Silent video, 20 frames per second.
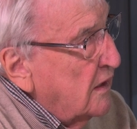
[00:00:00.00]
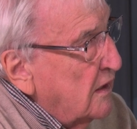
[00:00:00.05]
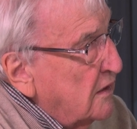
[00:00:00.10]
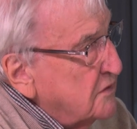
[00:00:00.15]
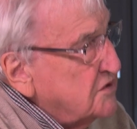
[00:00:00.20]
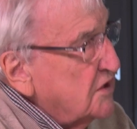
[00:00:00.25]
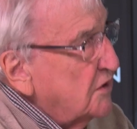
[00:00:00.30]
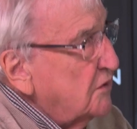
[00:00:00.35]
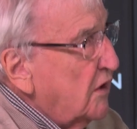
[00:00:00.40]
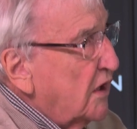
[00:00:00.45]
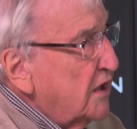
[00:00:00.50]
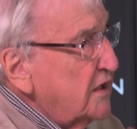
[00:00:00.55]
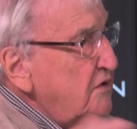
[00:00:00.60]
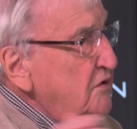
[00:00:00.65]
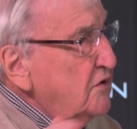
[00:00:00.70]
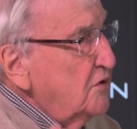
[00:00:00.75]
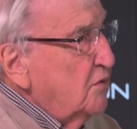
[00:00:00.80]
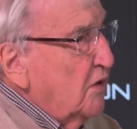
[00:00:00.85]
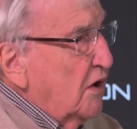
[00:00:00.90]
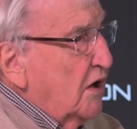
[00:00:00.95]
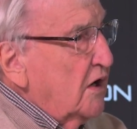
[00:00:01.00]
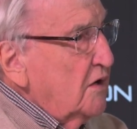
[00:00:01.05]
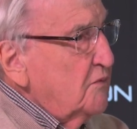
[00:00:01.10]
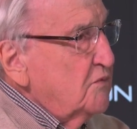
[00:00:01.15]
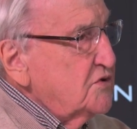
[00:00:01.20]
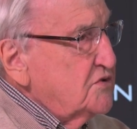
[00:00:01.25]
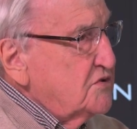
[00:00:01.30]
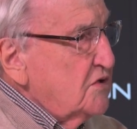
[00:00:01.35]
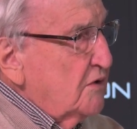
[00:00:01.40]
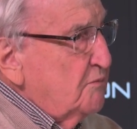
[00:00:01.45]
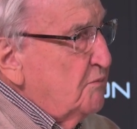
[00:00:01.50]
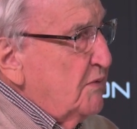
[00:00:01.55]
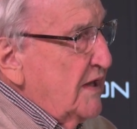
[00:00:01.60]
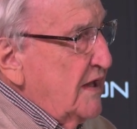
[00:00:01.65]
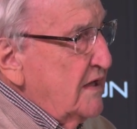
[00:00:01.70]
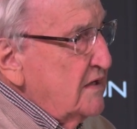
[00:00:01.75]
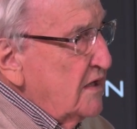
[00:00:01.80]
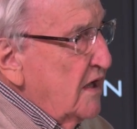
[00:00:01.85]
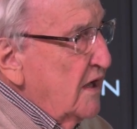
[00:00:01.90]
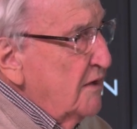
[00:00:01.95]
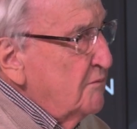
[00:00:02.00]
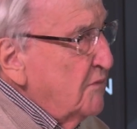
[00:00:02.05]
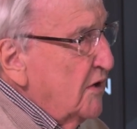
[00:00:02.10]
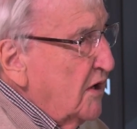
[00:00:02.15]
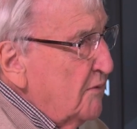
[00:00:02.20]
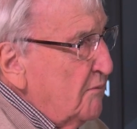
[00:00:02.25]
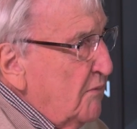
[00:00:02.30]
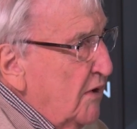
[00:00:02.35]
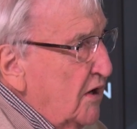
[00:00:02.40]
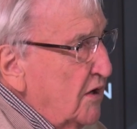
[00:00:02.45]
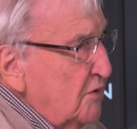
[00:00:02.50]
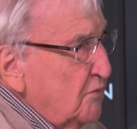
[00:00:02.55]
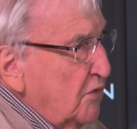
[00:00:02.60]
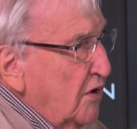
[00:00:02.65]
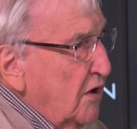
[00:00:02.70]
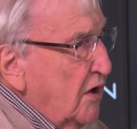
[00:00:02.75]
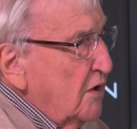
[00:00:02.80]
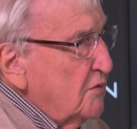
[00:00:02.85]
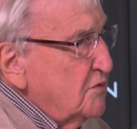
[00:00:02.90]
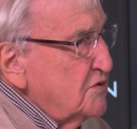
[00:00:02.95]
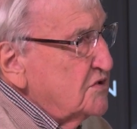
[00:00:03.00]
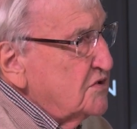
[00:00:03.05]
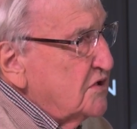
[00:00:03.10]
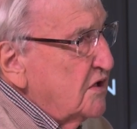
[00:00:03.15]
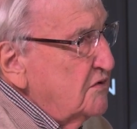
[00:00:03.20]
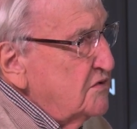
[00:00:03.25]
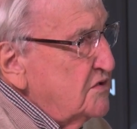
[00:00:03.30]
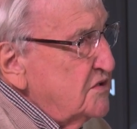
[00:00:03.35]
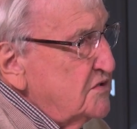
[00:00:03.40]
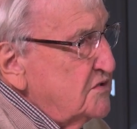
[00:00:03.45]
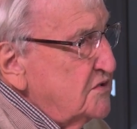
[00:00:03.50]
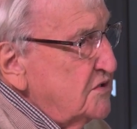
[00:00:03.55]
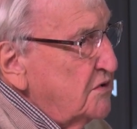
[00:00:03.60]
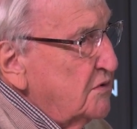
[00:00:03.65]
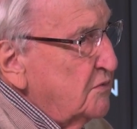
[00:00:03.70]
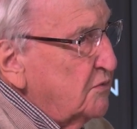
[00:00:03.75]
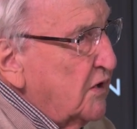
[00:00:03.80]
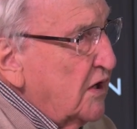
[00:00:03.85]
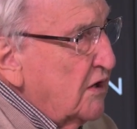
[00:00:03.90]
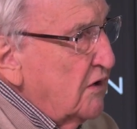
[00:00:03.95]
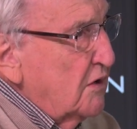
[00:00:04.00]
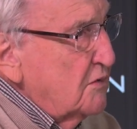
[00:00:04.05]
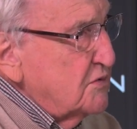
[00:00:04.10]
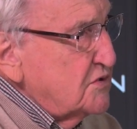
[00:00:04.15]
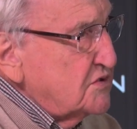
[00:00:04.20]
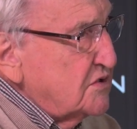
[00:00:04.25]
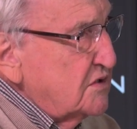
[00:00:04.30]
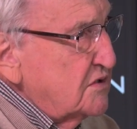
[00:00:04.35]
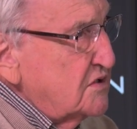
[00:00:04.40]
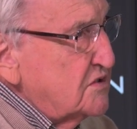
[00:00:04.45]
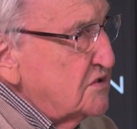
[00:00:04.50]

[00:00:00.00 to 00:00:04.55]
so I knew I'd planned out in my mind what I was going to do and where I was going